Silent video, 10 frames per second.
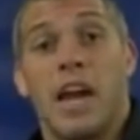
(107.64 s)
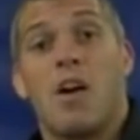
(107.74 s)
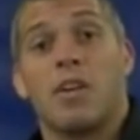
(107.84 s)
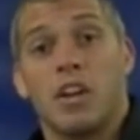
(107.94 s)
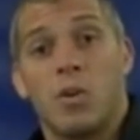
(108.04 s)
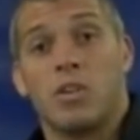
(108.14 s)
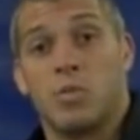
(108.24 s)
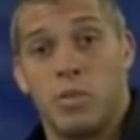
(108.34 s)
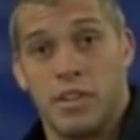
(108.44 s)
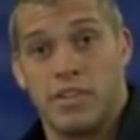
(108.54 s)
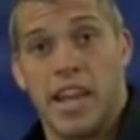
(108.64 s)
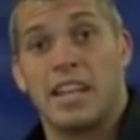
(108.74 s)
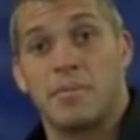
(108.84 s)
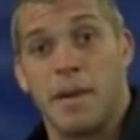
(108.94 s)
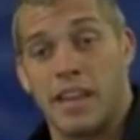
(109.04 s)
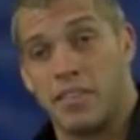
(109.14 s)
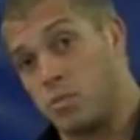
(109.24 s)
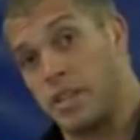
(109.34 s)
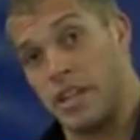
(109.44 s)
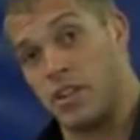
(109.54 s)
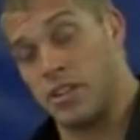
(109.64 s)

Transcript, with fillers: way out and going to one of the standing passes we did